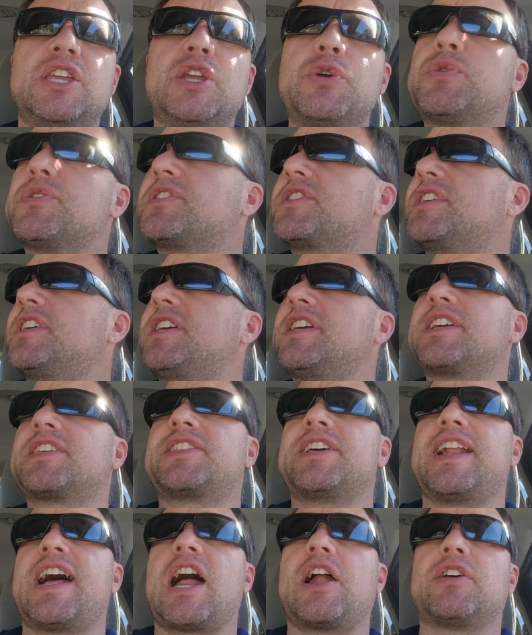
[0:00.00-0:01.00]
You would think
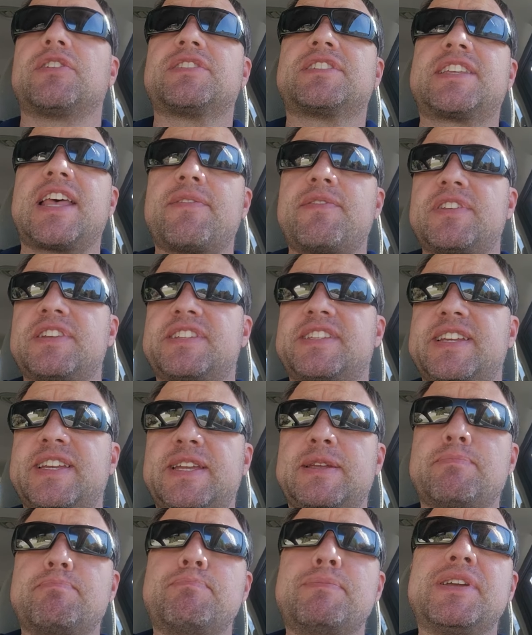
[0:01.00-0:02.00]
that out of
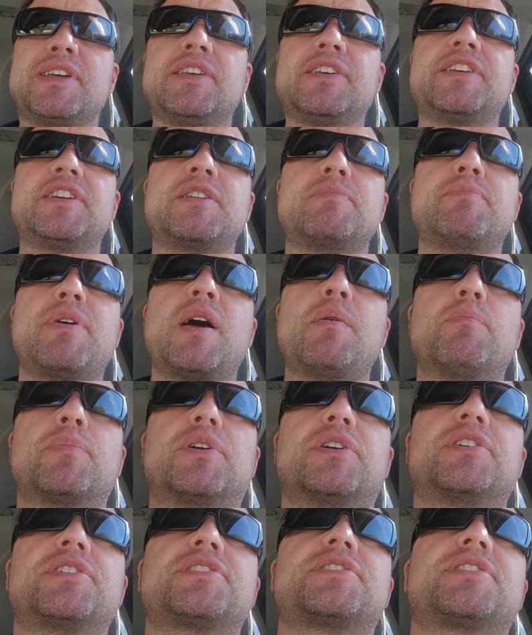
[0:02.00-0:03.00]
17 million
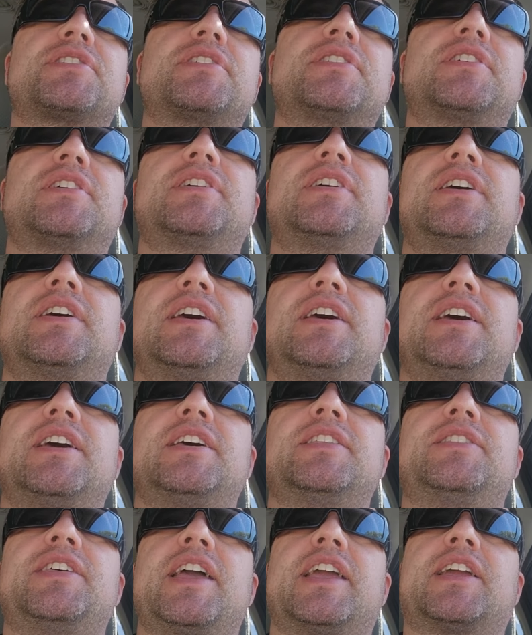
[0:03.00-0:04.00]
members,
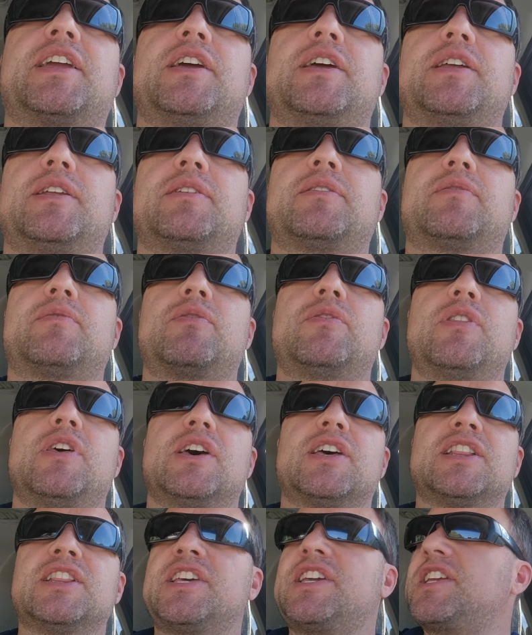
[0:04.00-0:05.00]
they could
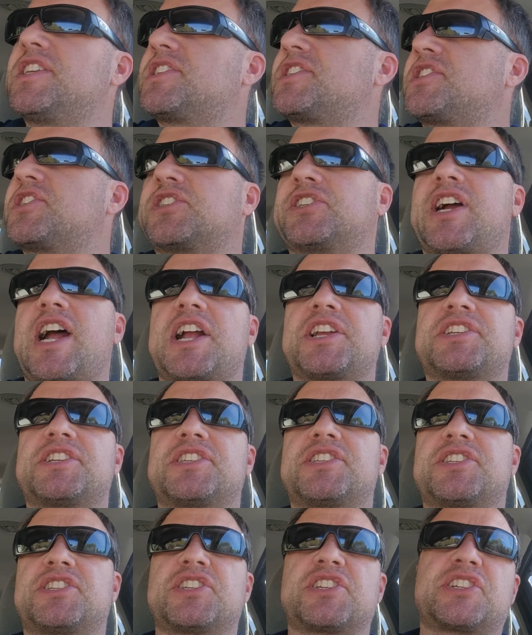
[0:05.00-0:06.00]
at least scratch,
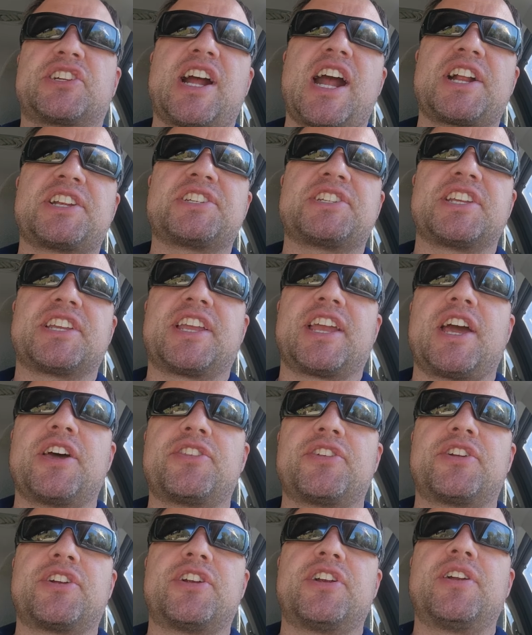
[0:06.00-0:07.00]
scratch
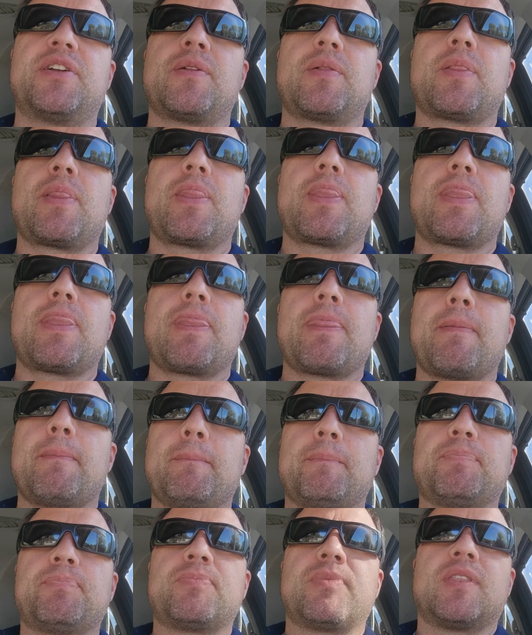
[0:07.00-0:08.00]
together
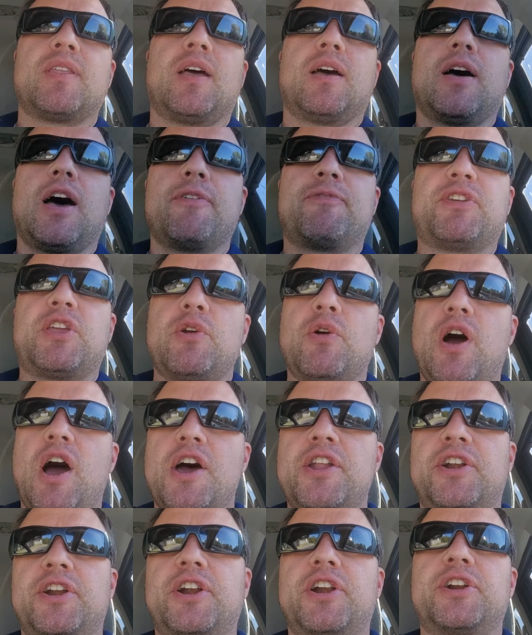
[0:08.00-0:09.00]
a few
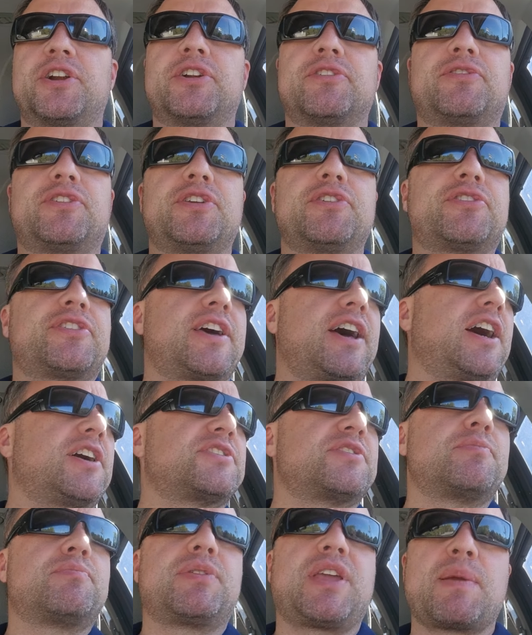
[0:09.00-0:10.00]
hundred or a few
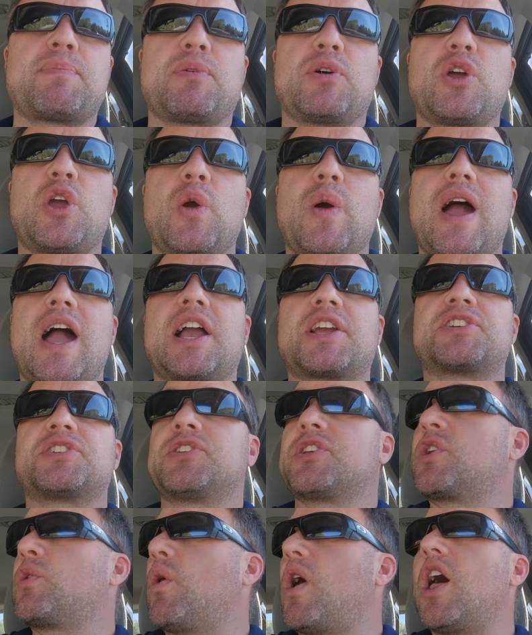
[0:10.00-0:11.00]
thousand people who
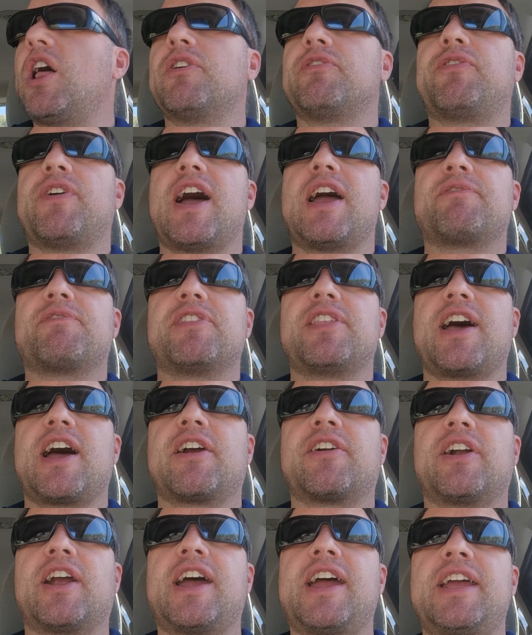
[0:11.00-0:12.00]
actually qualify for that,
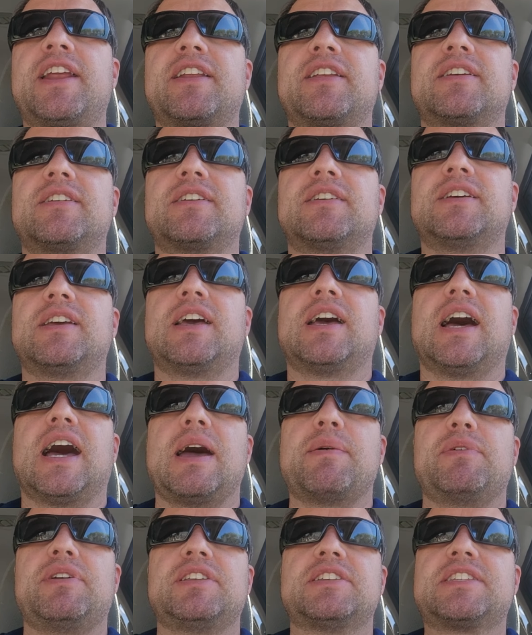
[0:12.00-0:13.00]
right?
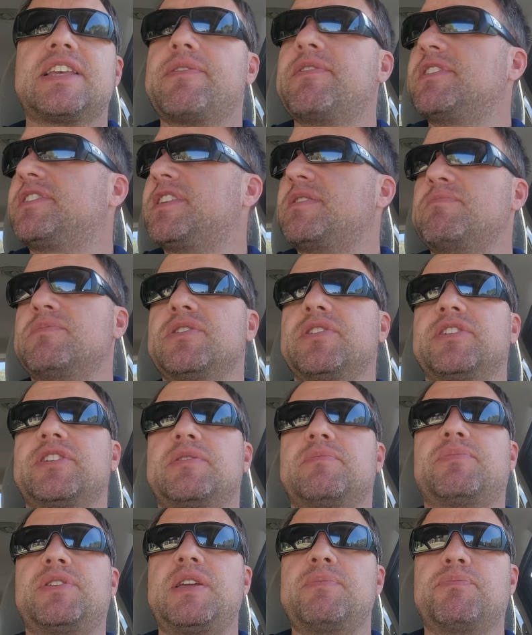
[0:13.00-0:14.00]
I mean, 17
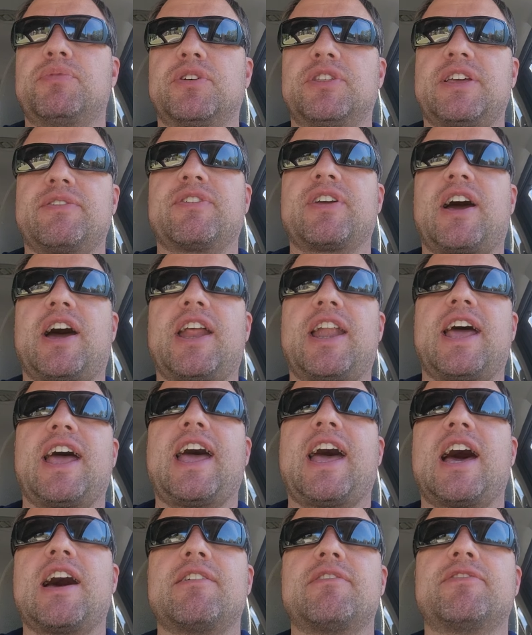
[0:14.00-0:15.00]
million people, they've got to
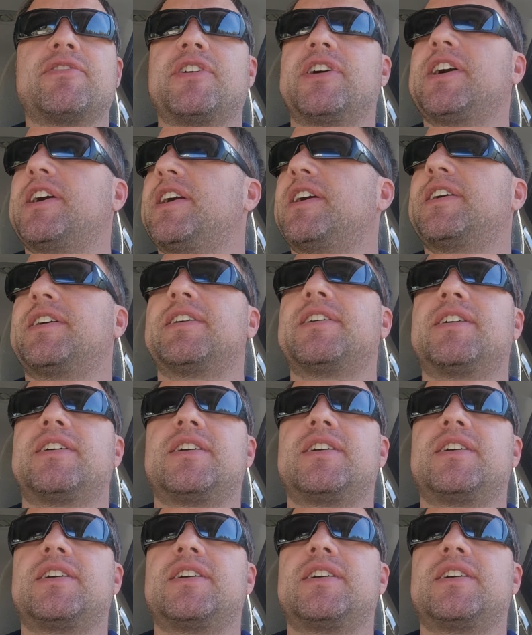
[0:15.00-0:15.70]
have, uh,